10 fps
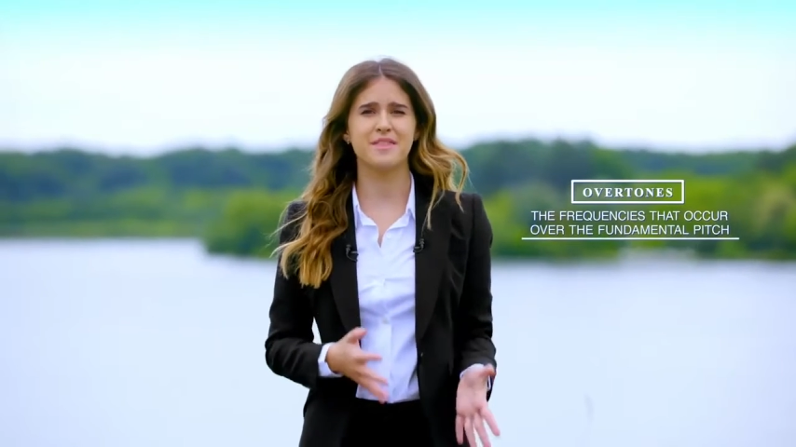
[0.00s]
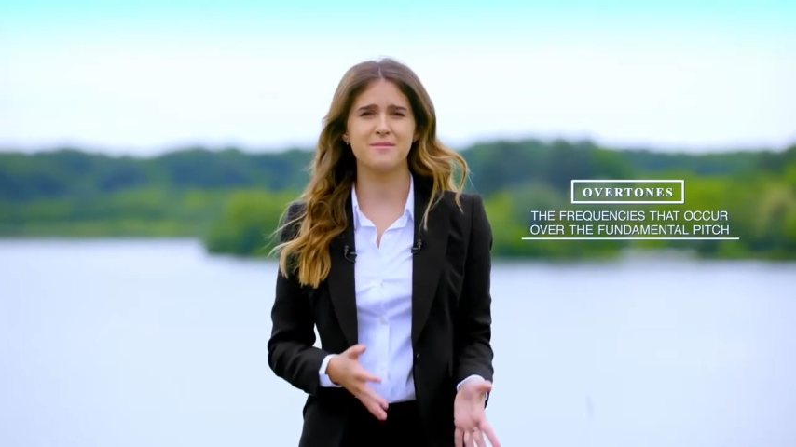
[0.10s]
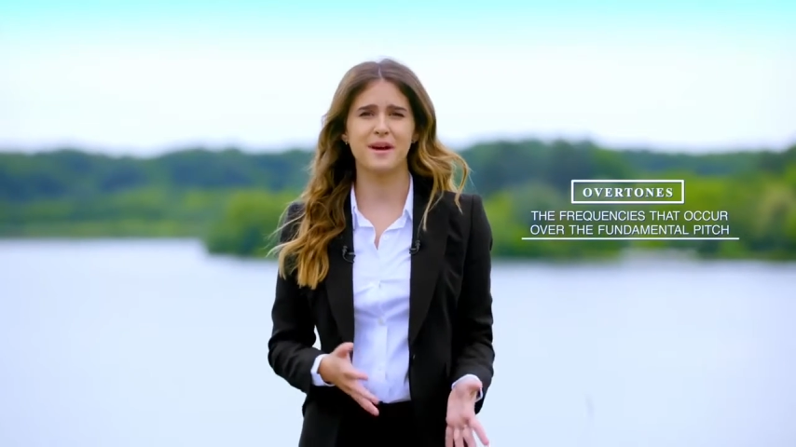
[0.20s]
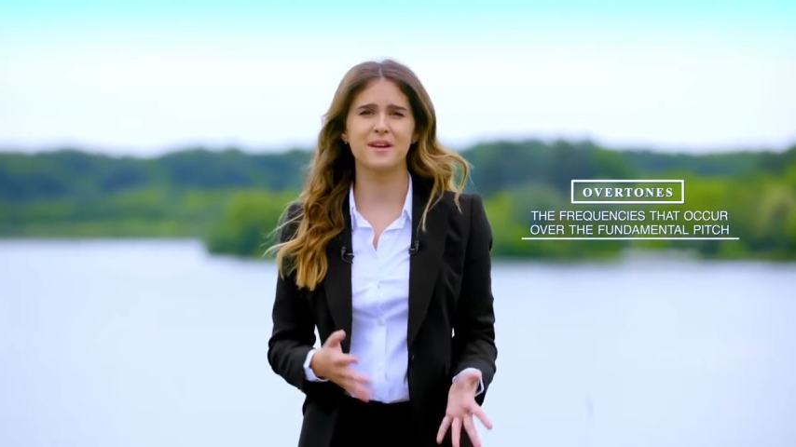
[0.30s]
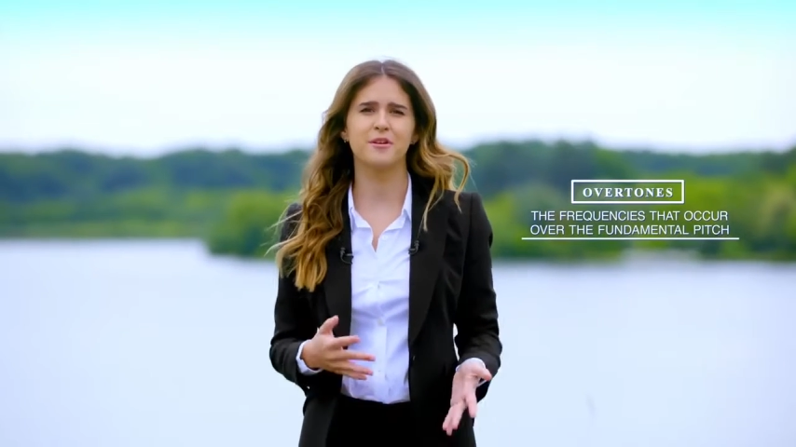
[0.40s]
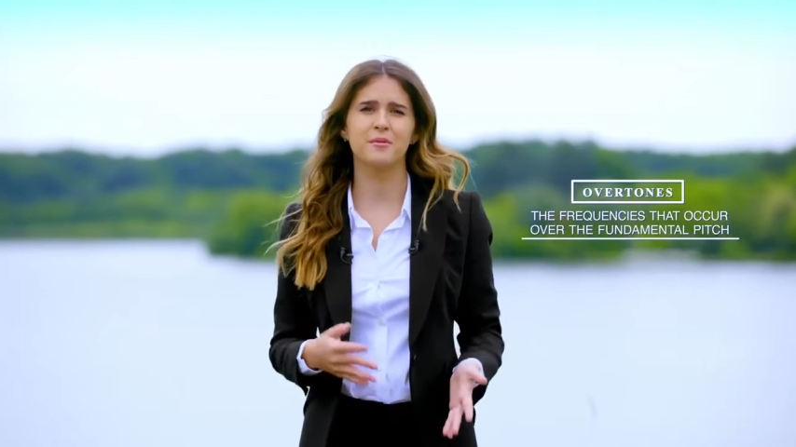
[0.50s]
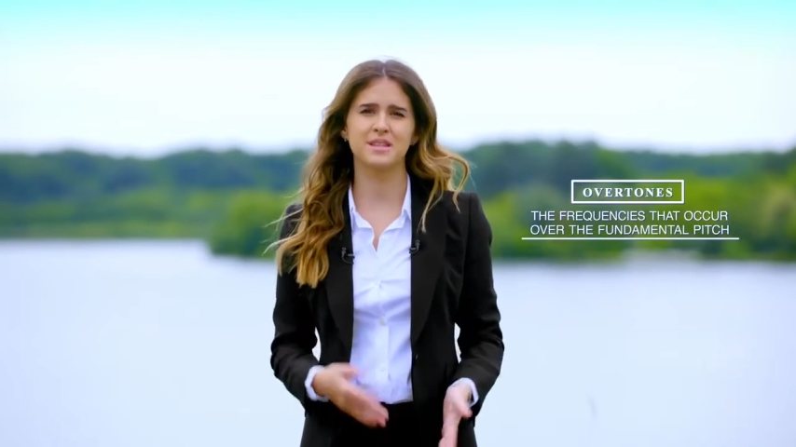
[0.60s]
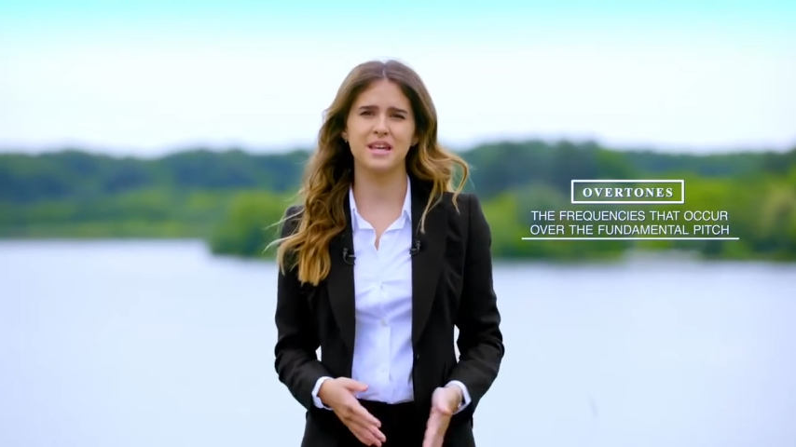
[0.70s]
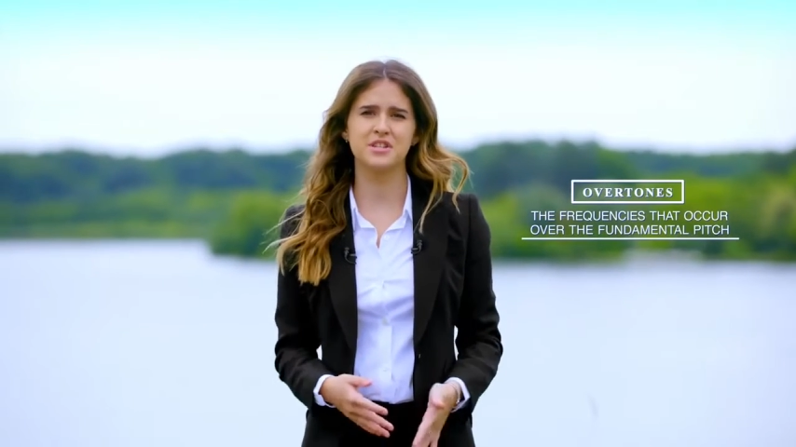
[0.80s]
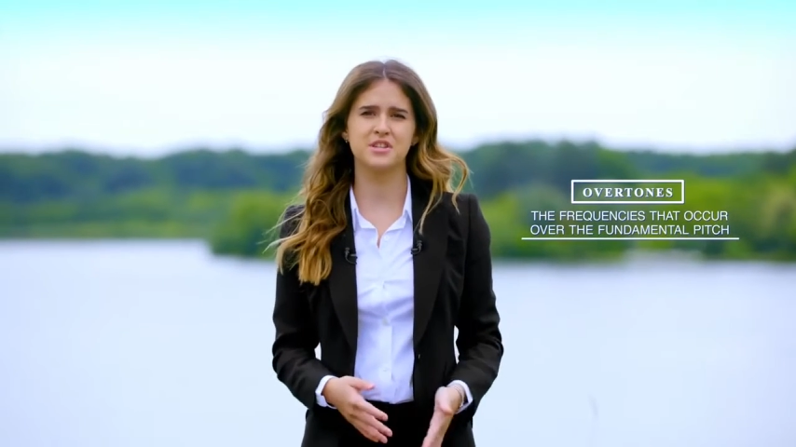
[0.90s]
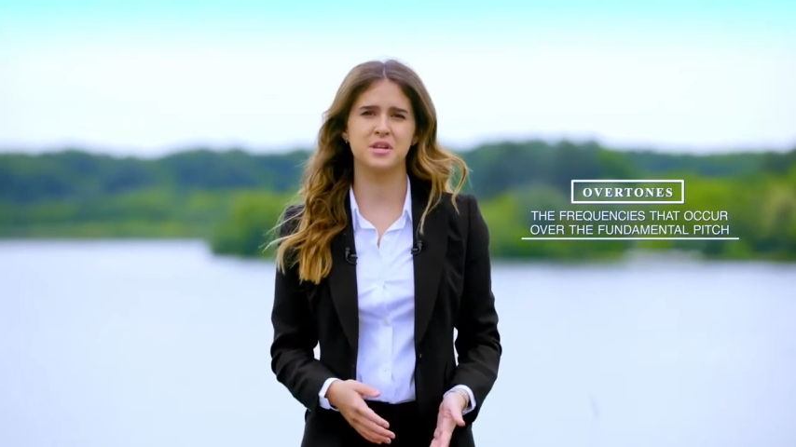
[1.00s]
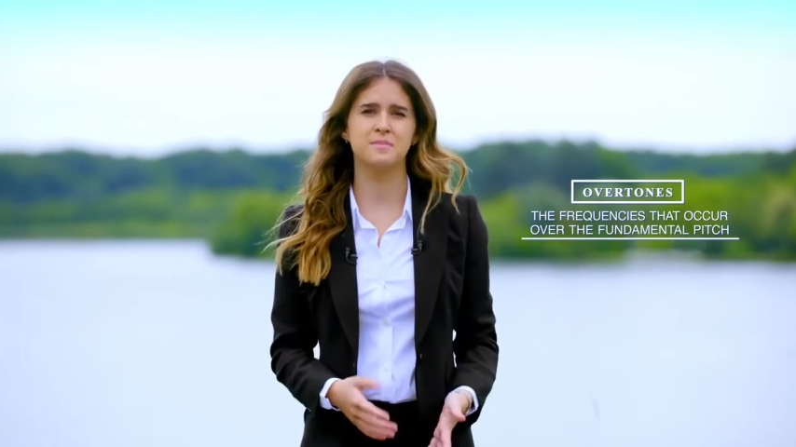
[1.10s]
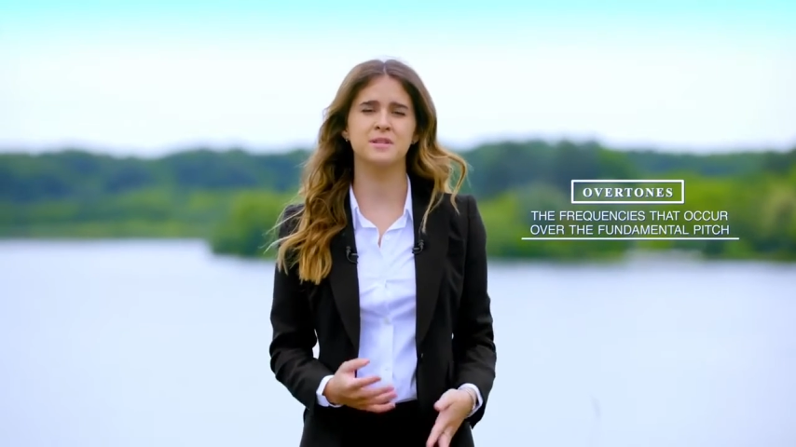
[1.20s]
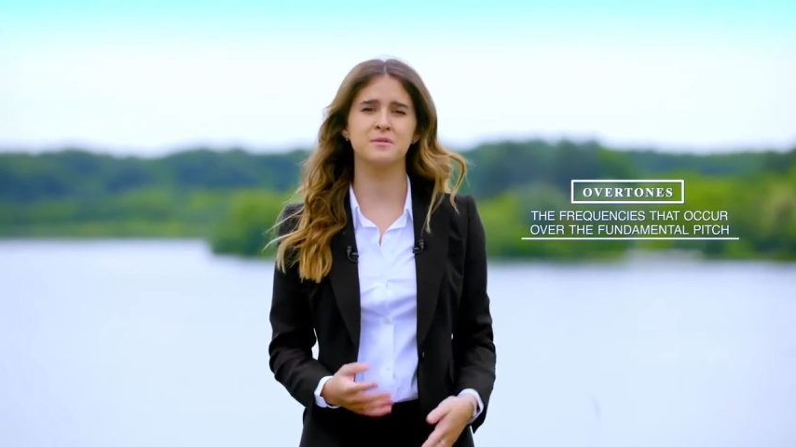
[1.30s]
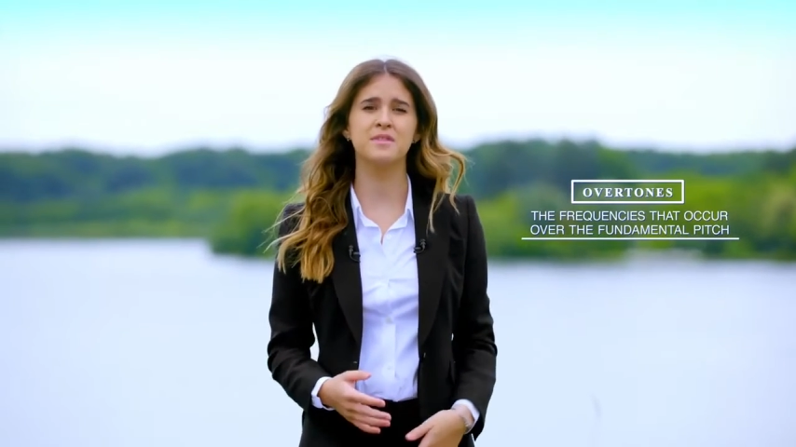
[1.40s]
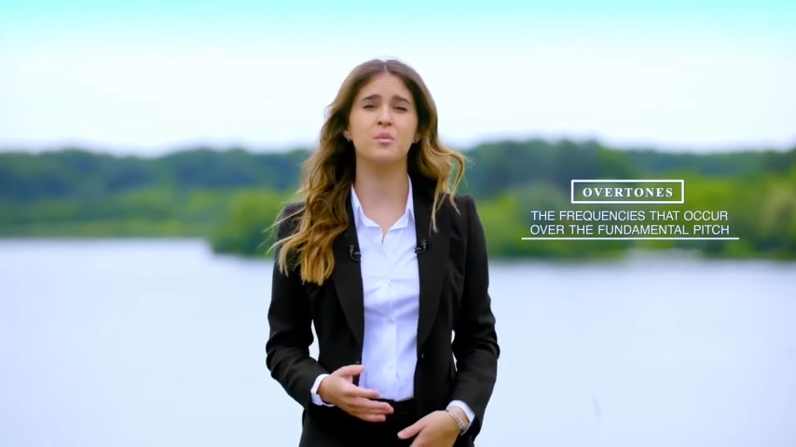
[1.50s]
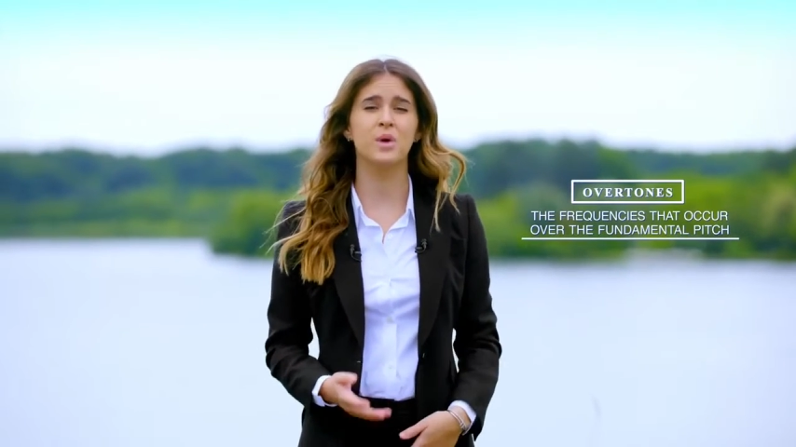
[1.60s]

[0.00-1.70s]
mathematical relationship between the